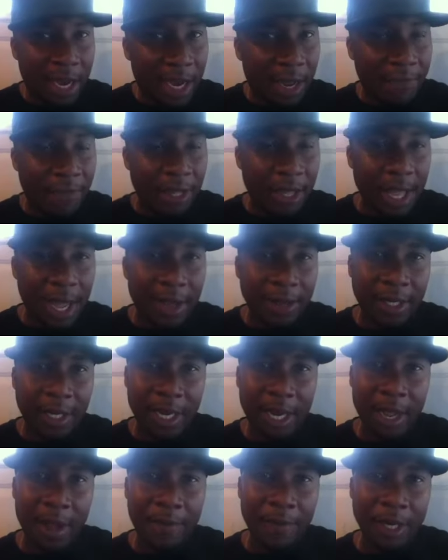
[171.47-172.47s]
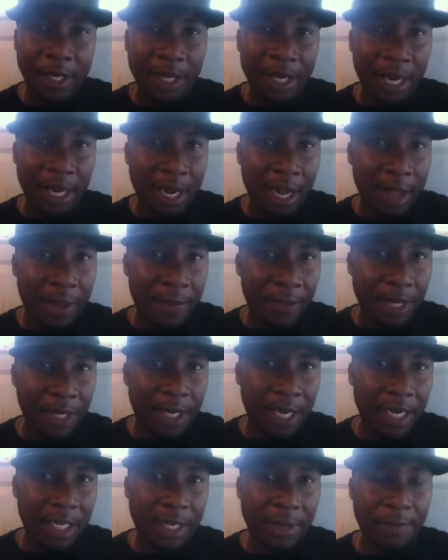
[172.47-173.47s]
leave your thoughts and comments in the comment
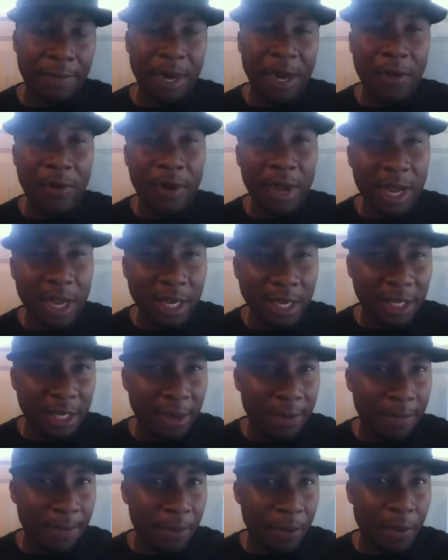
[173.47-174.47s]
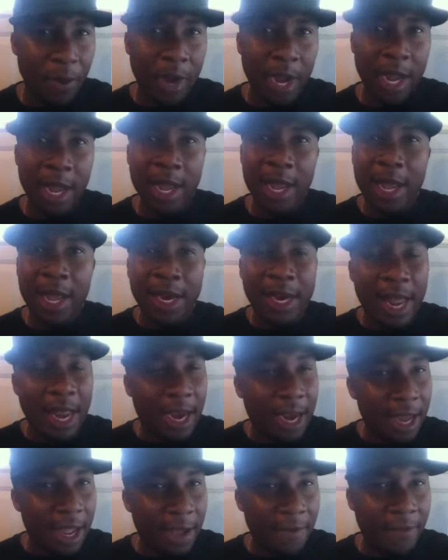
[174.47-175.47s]
section below. It's your boy, that
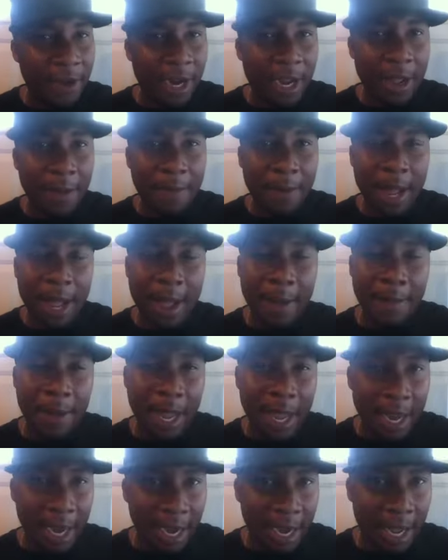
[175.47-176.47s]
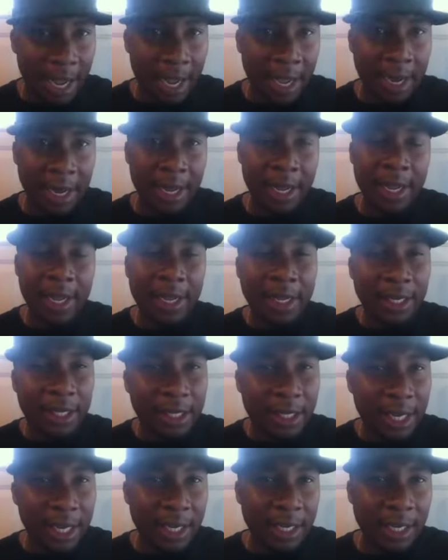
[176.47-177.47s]
Love and Hip Hop Atlanta,
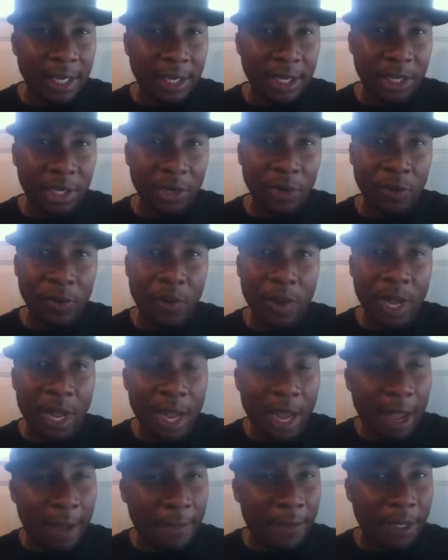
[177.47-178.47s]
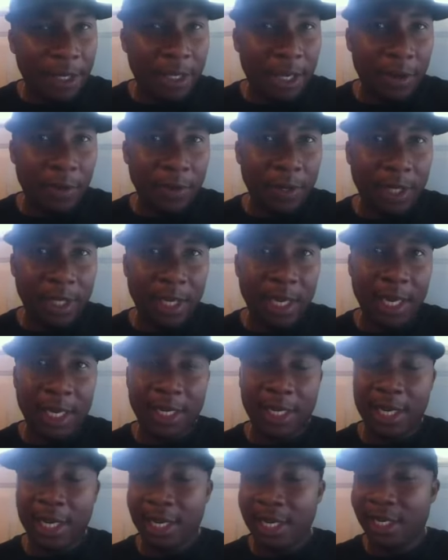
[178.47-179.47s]
Season 2, Episode
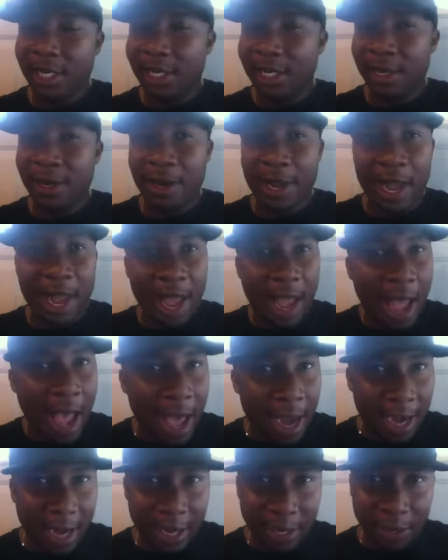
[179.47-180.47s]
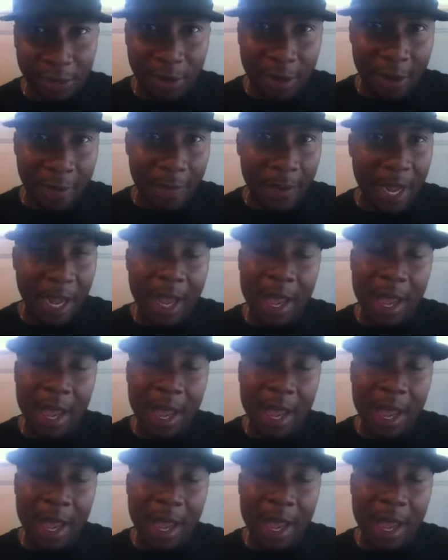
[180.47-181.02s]
6 is out of control, man.